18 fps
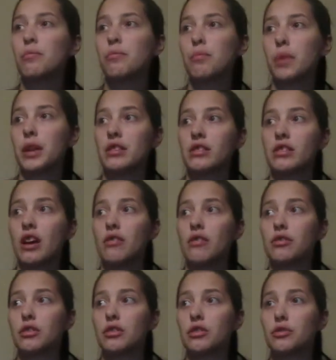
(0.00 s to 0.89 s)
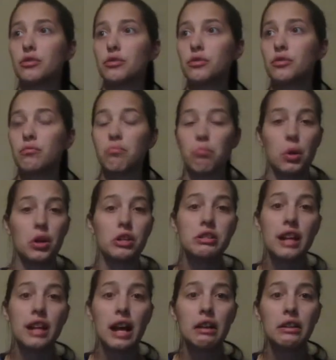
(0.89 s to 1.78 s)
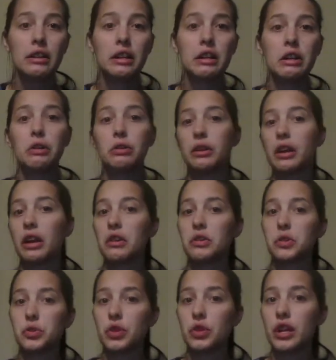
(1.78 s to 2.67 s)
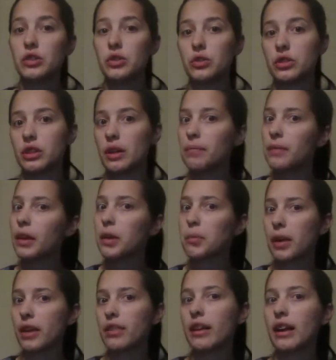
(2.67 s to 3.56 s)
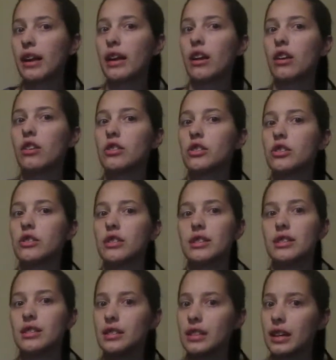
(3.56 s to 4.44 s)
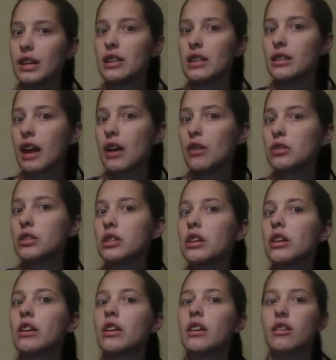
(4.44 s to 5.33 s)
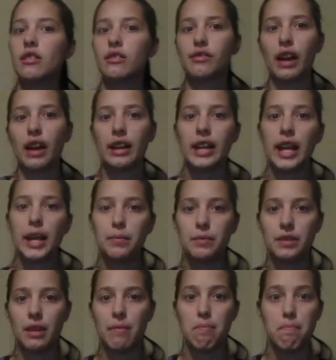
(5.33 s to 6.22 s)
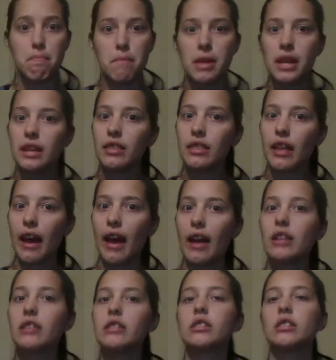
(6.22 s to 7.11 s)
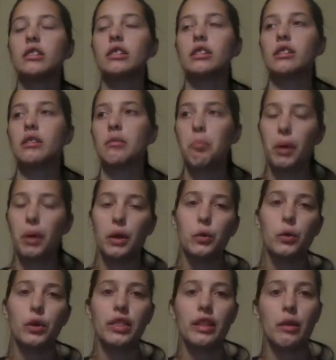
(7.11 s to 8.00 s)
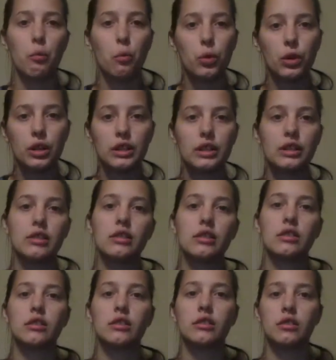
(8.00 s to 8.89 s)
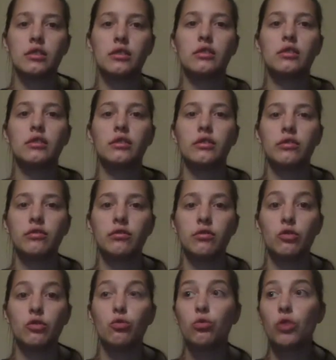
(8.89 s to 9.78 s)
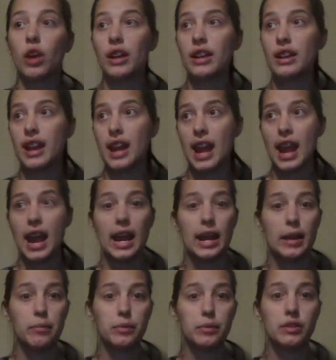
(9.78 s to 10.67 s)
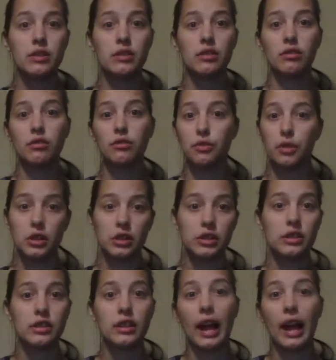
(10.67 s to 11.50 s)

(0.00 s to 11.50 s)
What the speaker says: based off of personality or character traits or something about that character that stands out. Find names that mean that. pick one that works, run names, first